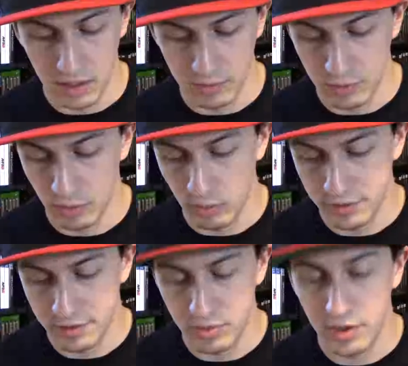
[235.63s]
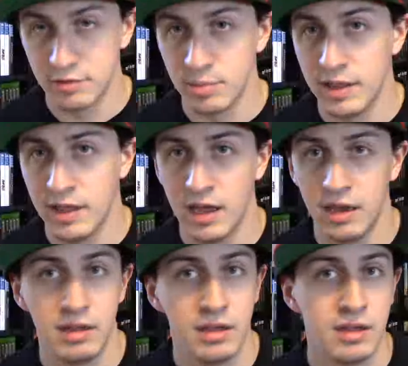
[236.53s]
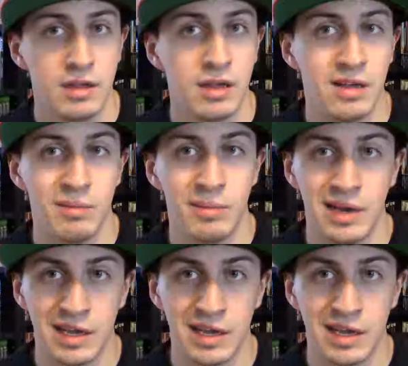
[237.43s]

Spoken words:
So I was impressed by that. And